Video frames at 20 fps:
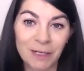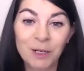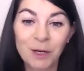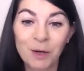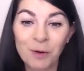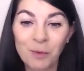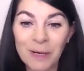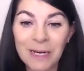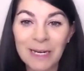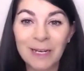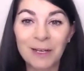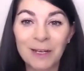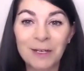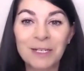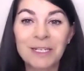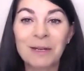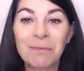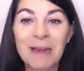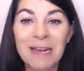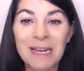You know, we learned
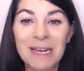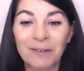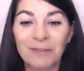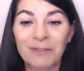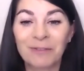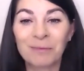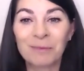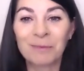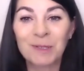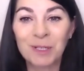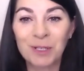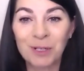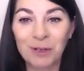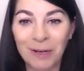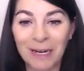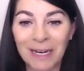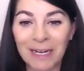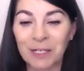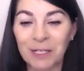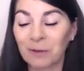to make it from
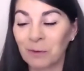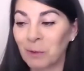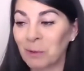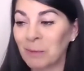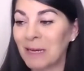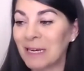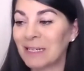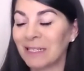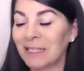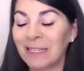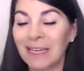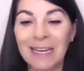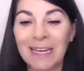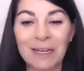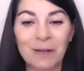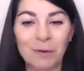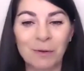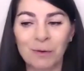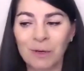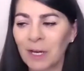scratch, or we made a
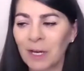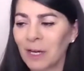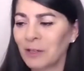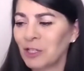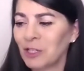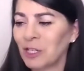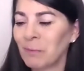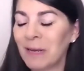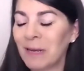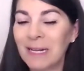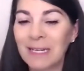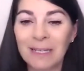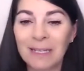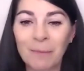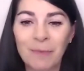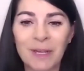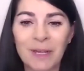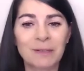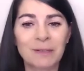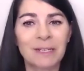cake, or she'd make
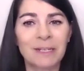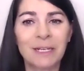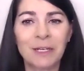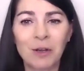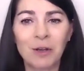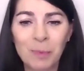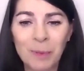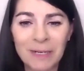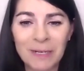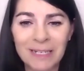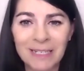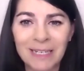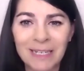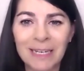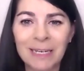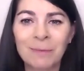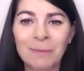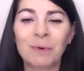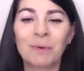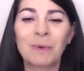something they'd open a
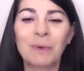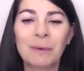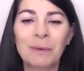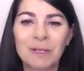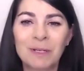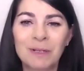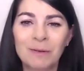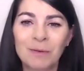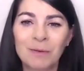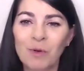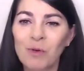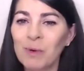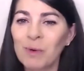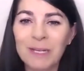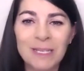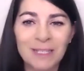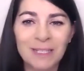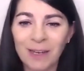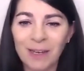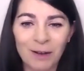tin, but we would
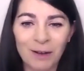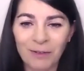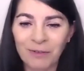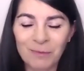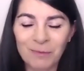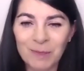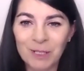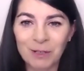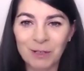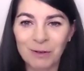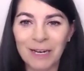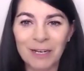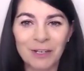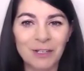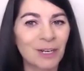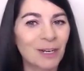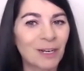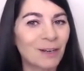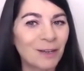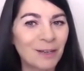always start from scratch
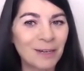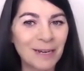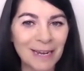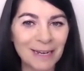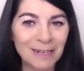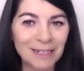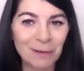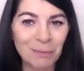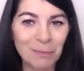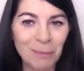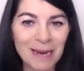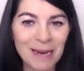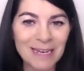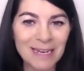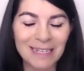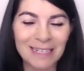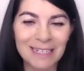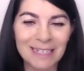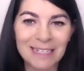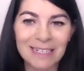and learn how to
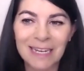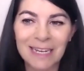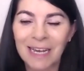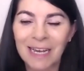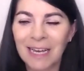make it.